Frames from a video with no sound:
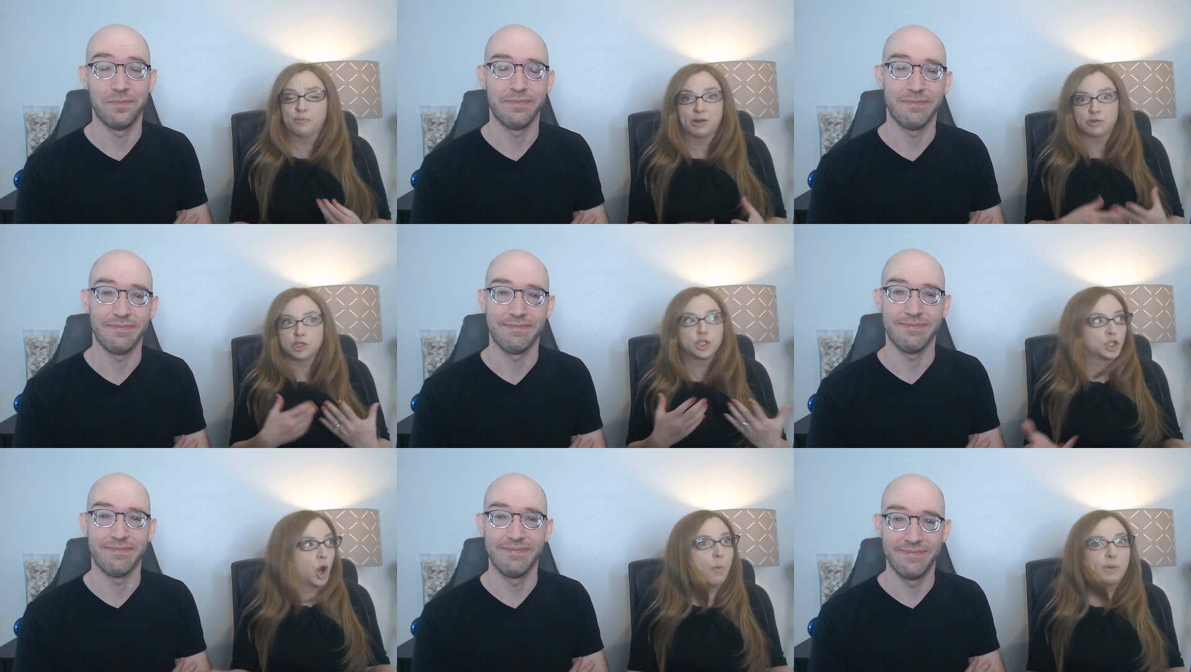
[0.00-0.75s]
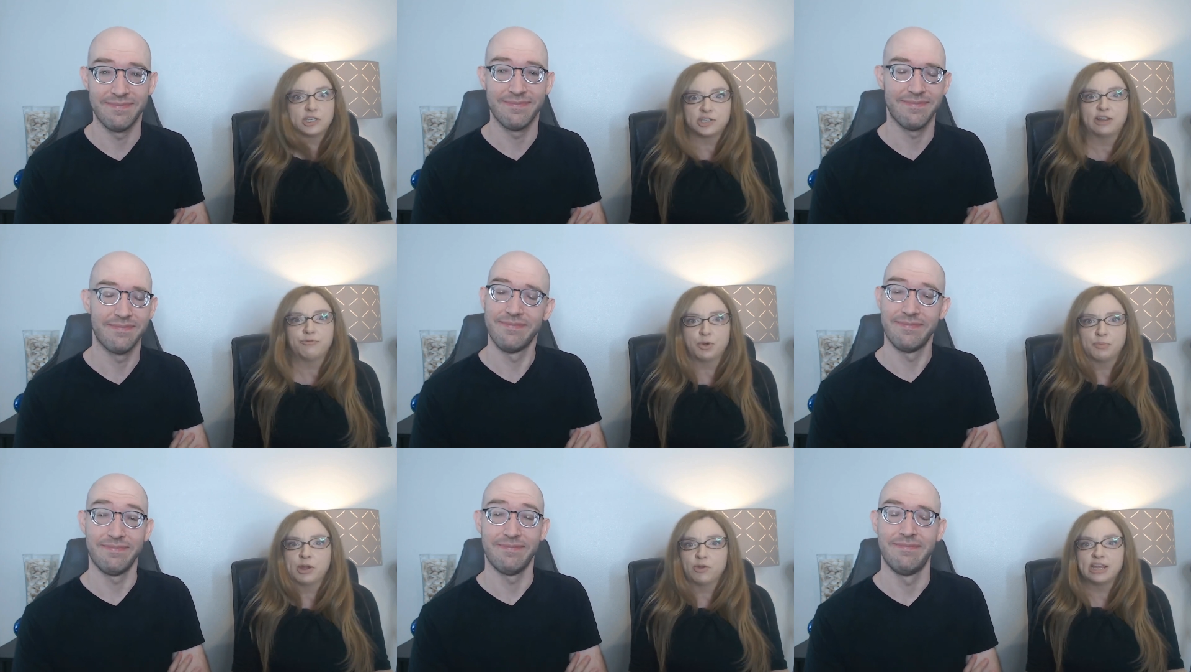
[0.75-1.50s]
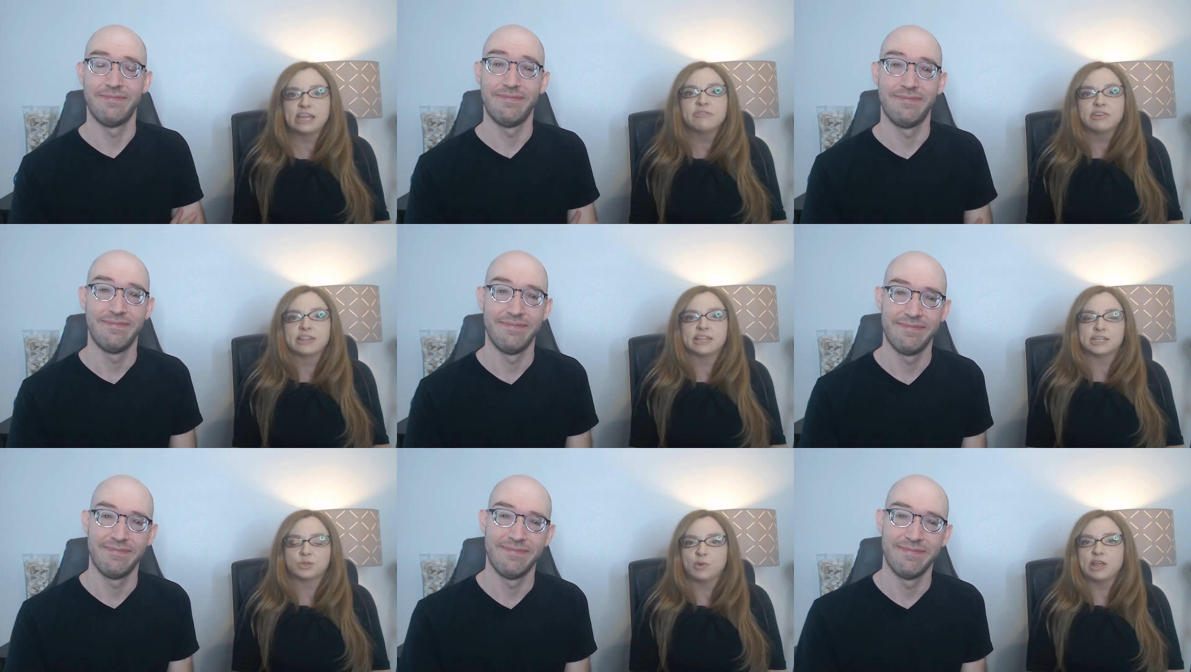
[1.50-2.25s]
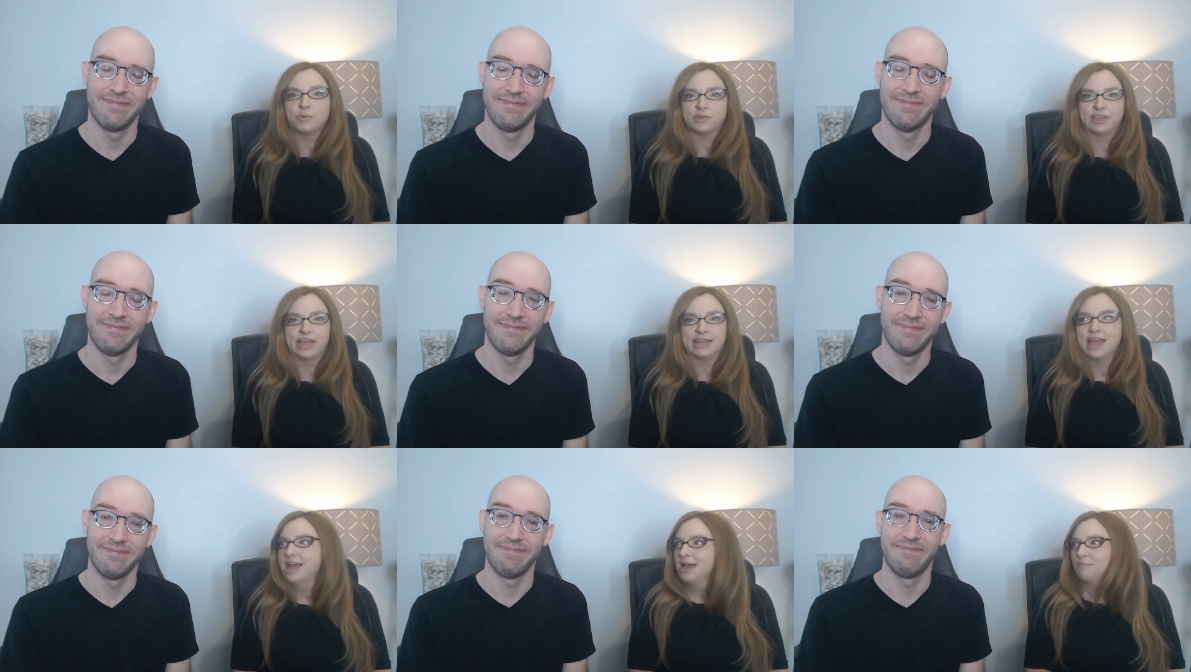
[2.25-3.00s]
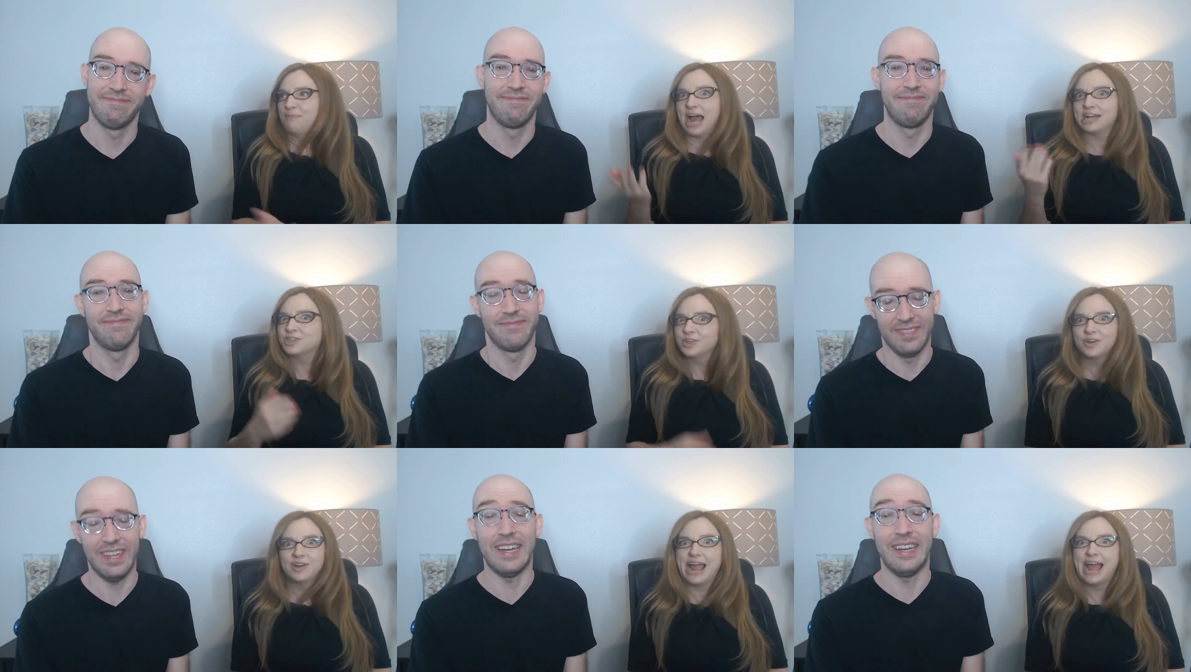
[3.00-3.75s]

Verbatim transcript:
Speaker 1: There's so much stuff premiering even this week with like Bachelorette